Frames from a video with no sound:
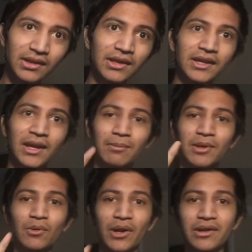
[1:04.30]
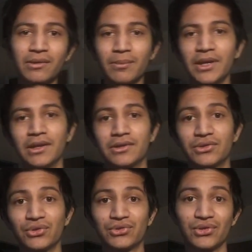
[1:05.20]
It has been 1 minute,
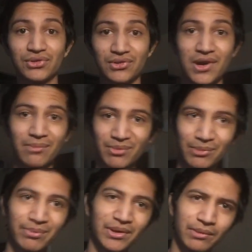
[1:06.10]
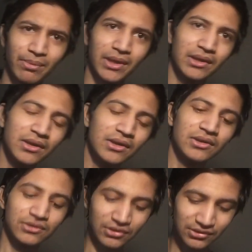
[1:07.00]
so subscribe to PewDiePie,
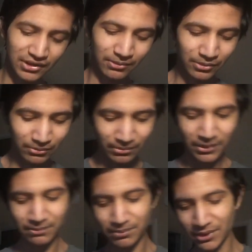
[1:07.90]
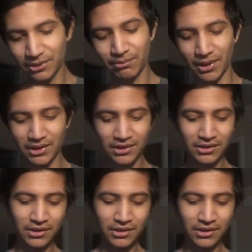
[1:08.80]
subscribe to PewDiePie.